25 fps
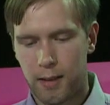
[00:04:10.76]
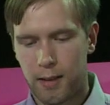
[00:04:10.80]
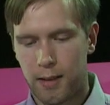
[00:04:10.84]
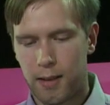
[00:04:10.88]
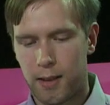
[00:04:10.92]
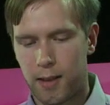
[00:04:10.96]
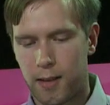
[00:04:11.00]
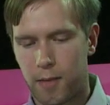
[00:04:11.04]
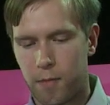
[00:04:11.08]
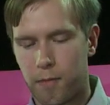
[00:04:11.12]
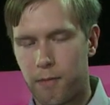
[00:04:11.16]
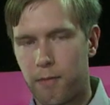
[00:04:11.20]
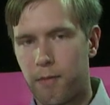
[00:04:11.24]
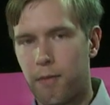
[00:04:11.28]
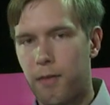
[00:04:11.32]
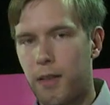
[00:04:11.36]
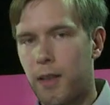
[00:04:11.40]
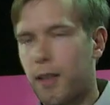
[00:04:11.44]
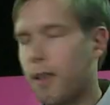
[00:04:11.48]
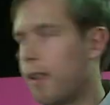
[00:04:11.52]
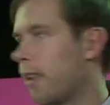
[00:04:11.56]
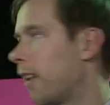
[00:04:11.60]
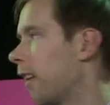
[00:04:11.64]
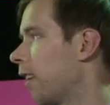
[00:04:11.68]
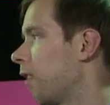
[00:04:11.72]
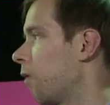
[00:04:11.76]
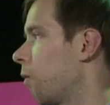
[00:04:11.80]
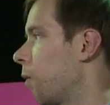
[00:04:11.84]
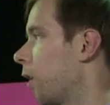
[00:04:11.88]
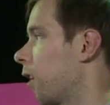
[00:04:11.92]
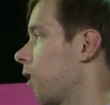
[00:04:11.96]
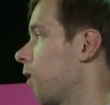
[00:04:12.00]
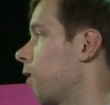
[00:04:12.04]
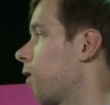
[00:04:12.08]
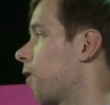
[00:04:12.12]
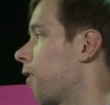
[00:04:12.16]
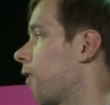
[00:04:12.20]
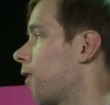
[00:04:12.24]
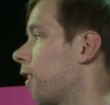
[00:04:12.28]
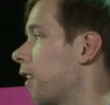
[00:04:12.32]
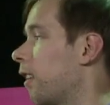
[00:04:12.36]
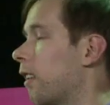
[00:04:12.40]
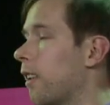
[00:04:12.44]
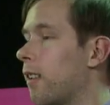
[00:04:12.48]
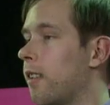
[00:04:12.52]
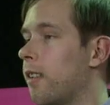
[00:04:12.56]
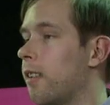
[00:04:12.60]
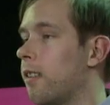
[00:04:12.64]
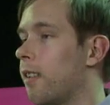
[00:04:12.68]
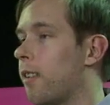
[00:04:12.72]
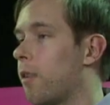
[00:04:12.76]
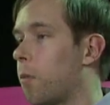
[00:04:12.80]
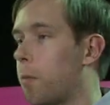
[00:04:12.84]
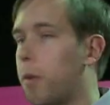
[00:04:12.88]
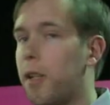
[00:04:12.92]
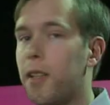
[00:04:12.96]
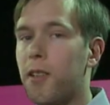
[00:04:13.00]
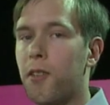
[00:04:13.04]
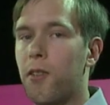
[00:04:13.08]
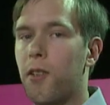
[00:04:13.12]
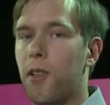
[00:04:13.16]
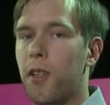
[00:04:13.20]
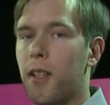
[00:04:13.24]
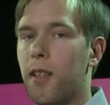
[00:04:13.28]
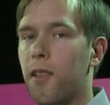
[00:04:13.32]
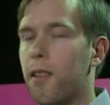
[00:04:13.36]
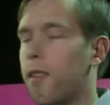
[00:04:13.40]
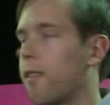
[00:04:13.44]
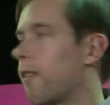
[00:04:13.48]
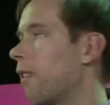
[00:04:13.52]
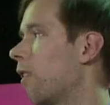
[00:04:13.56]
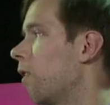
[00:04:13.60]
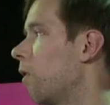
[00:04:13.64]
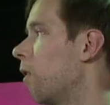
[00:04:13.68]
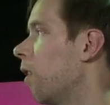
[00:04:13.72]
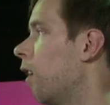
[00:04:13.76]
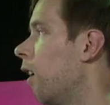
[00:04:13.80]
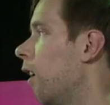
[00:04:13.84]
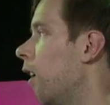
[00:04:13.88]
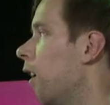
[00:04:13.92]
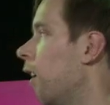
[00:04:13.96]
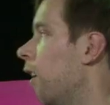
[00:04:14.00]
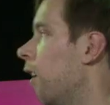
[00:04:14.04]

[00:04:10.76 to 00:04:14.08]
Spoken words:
And we can also see that in this picture then. So